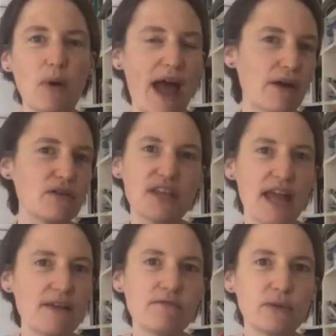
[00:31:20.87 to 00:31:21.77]
how does that
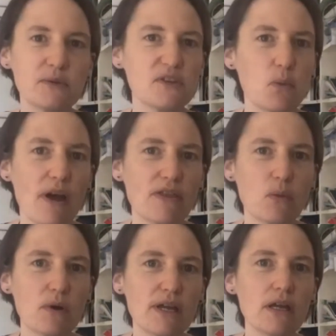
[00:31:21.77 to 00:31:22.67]
influence the way that
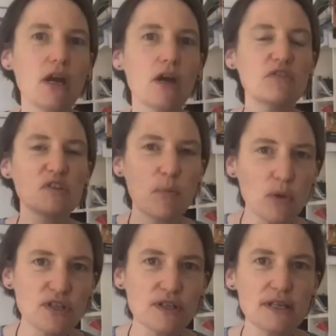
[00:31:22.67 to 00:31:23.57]
we
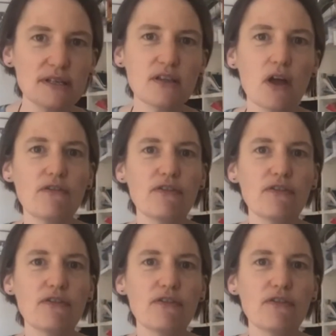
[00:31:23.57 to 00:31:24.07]
respond to this stuff,